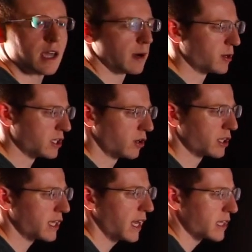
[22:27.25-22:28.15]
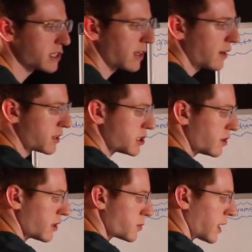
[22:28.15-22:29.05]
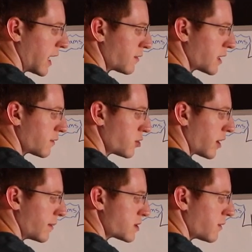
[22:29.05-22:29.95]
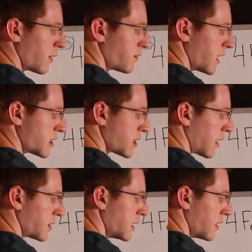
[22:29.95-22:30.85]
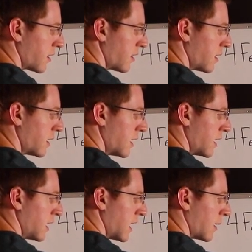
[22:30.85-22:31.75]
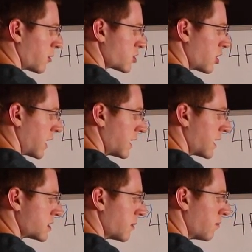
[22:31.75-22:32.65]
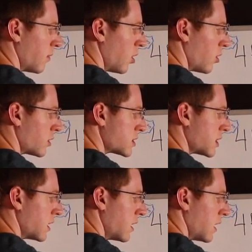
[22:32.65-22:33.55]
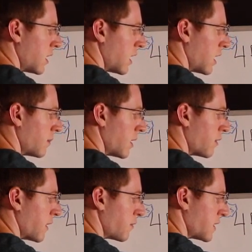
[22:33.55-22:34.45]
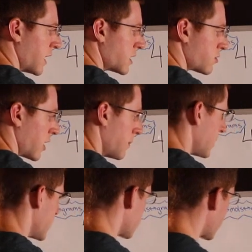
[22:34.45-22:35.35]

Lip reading: And we know to cancel out these units, we have to have grams of FeS down here. And we're trying to get to moles of FeS, right? Because